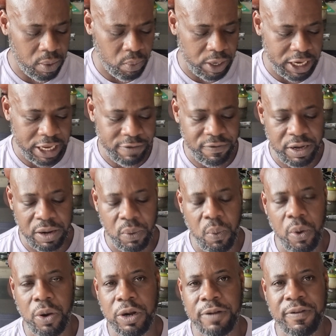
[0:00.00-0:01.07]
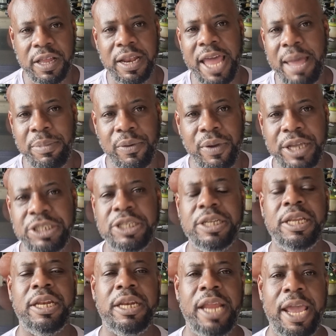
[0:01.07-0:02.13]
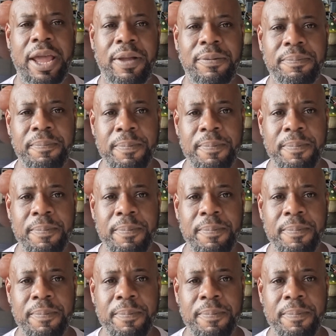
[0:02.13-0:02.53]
We live in a world of collaboration now.